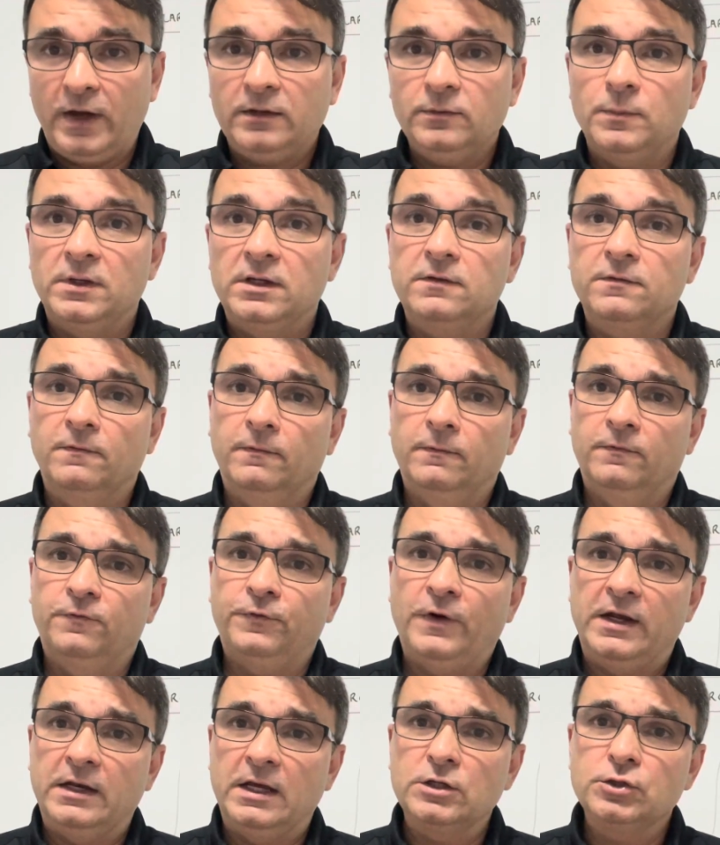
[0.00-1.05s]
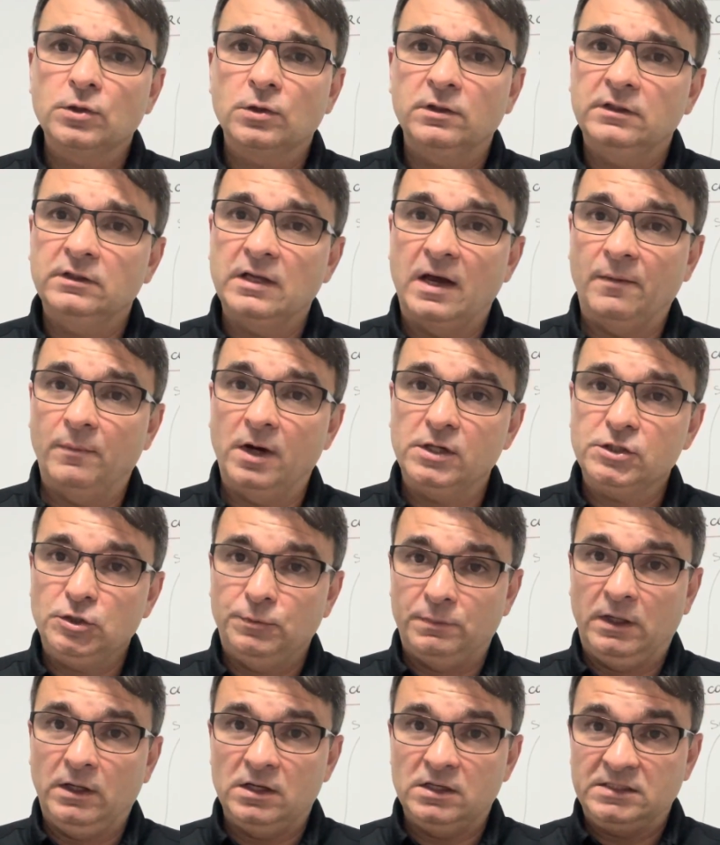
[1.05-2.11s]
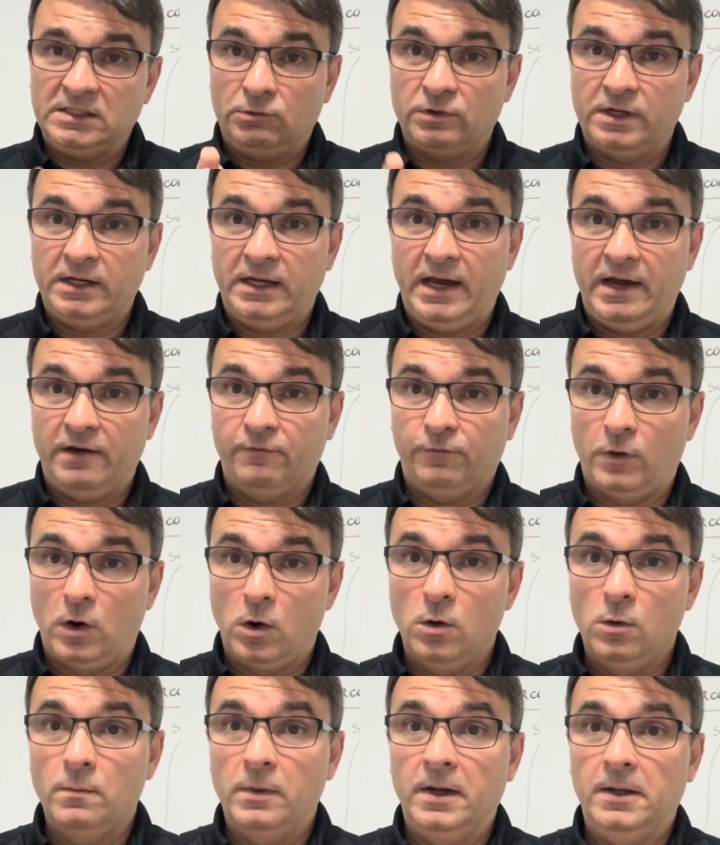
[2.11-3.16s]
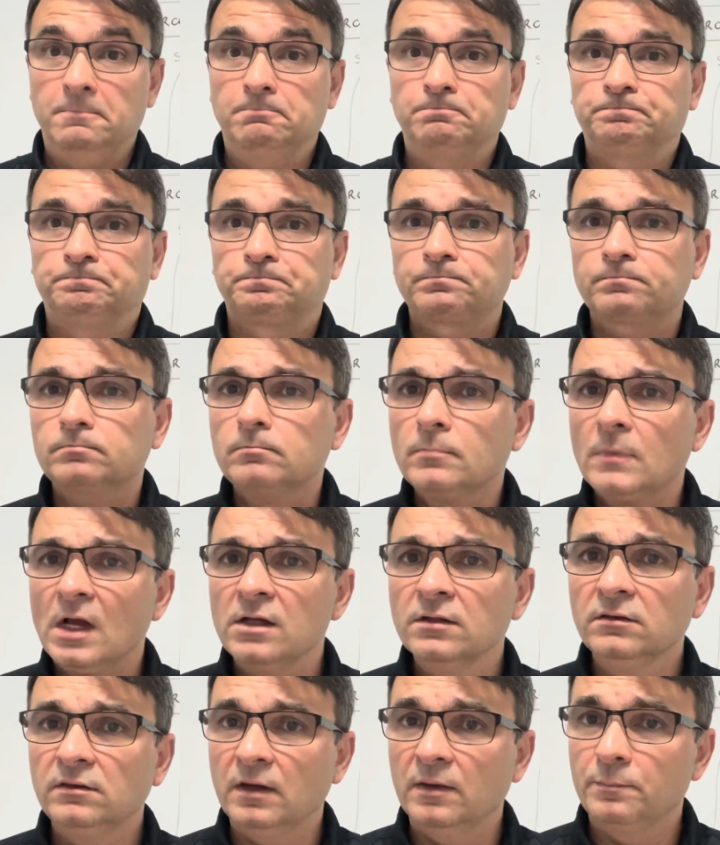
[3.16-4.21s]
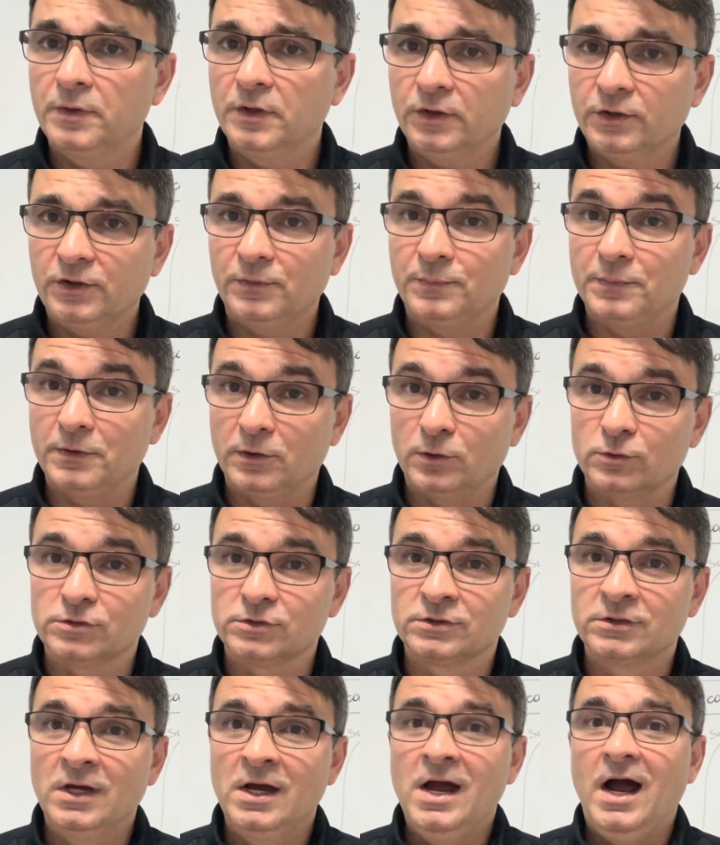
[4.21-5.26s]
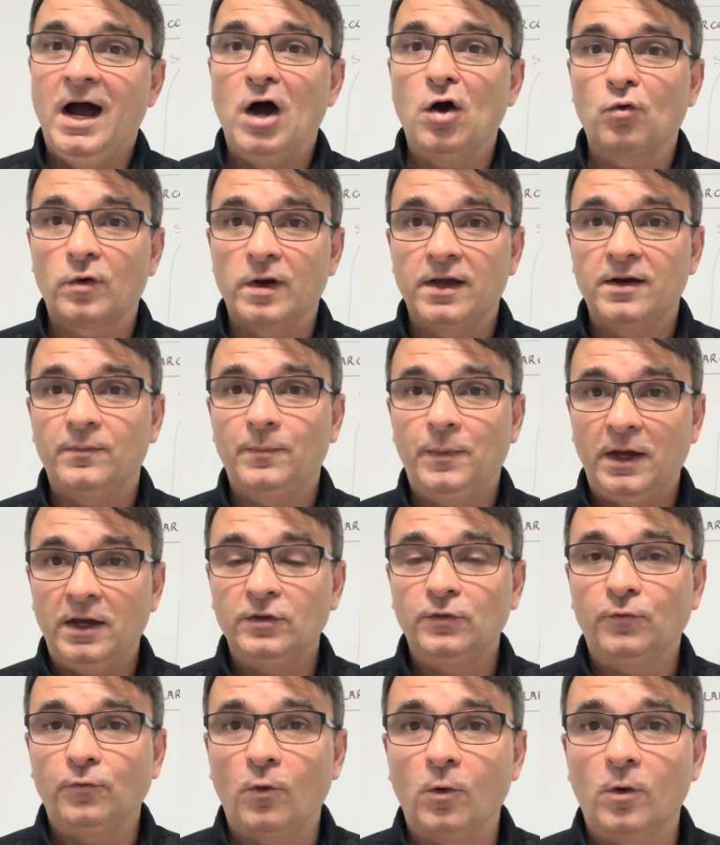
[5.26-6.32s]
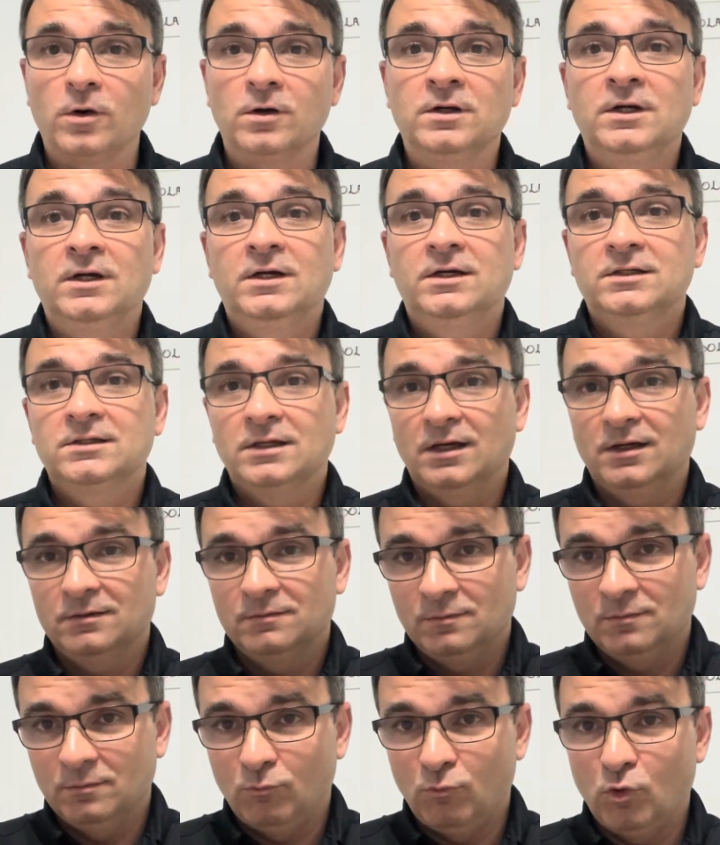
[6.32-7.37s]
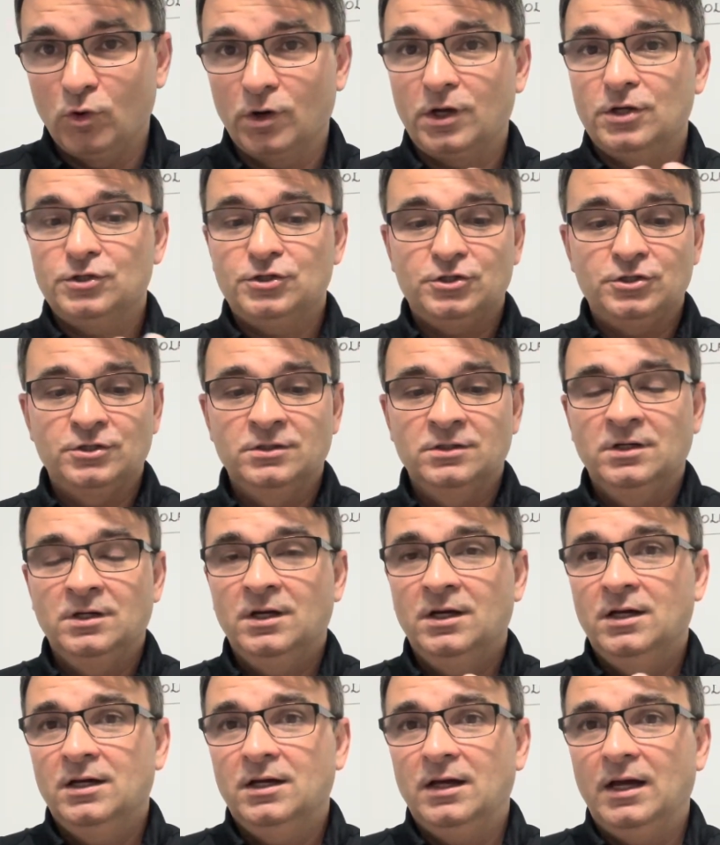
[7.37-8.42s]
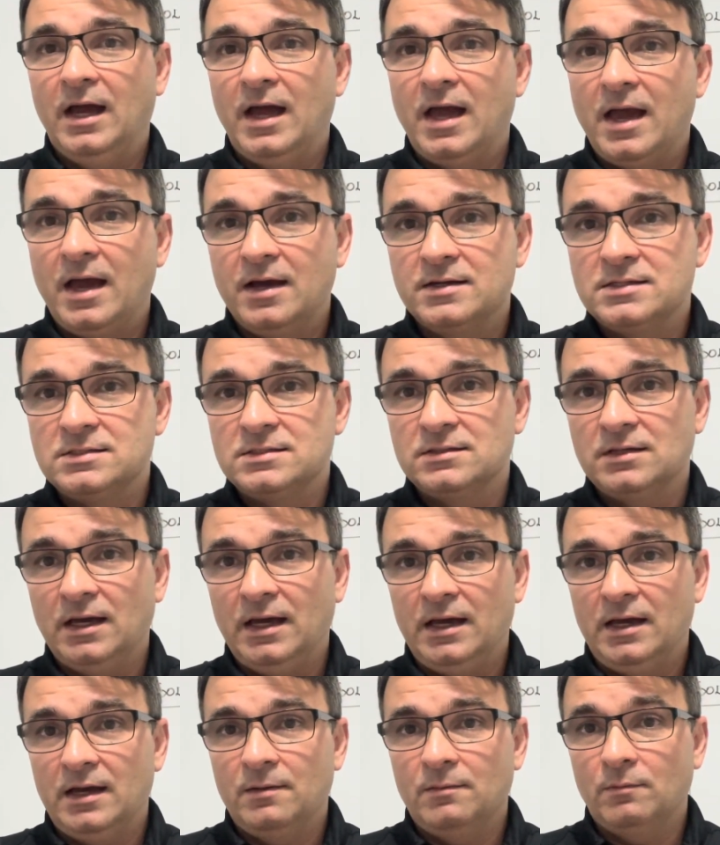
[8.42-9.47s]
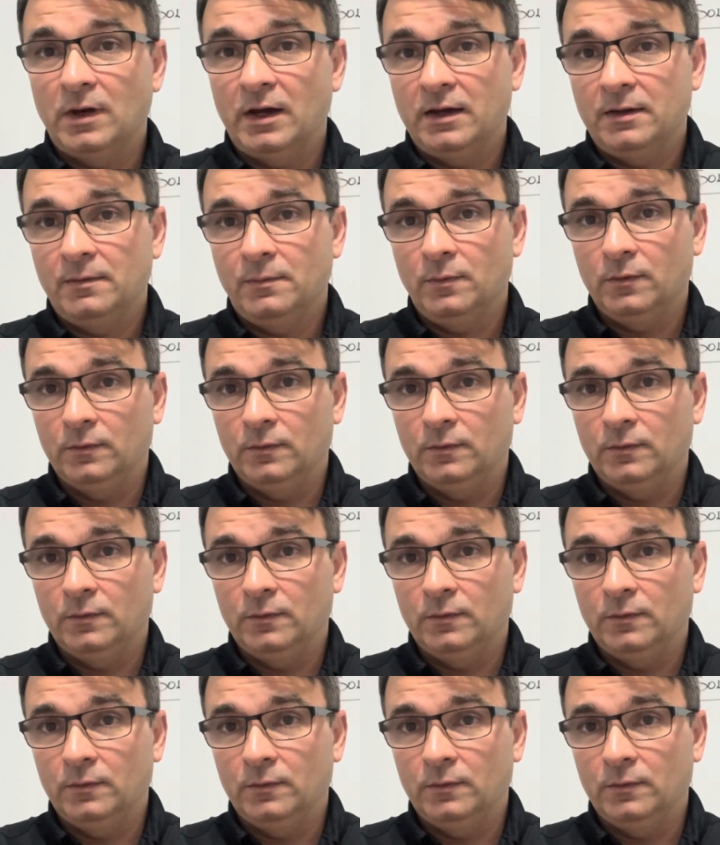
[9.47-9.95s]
me financially that much, because I already have all the bigger bills already paid for, mortgage and my